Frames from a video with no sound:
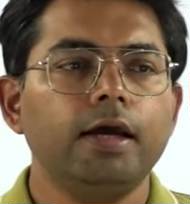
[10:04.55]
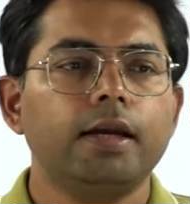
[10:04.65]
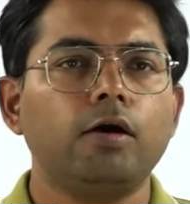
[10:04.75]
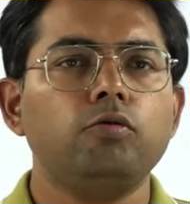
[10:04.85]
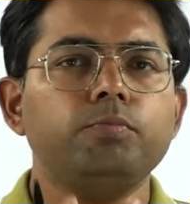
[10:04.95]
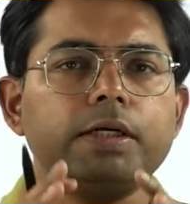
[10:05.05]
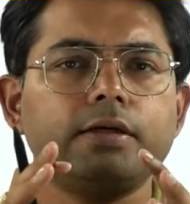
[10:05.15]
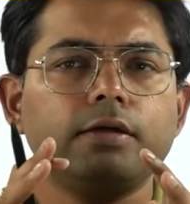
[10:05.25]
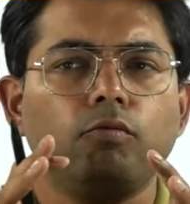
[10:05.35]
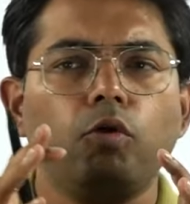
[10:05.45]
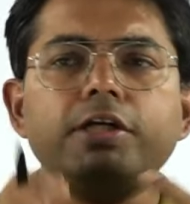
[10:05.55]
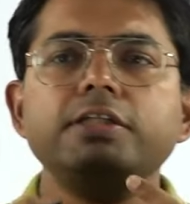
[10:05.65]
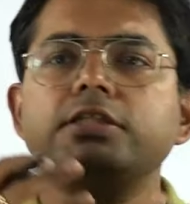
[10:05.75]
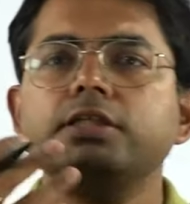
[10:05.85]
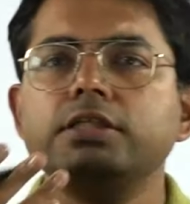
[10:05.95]
Now, but what
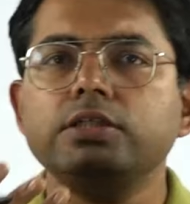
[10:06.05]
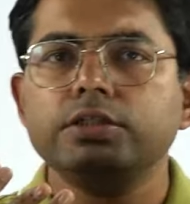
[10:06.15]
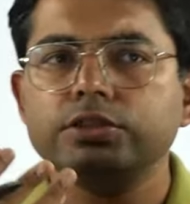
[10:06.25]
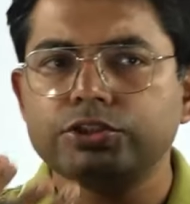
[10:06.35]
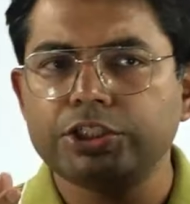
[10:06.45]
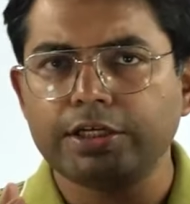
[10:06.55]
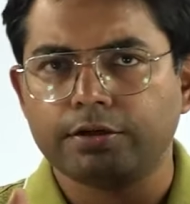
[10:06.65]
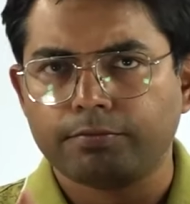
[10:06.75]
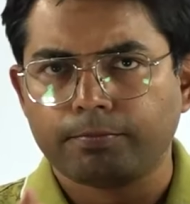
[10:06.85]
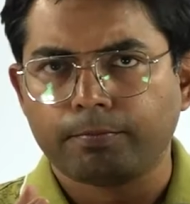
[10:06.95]
is gene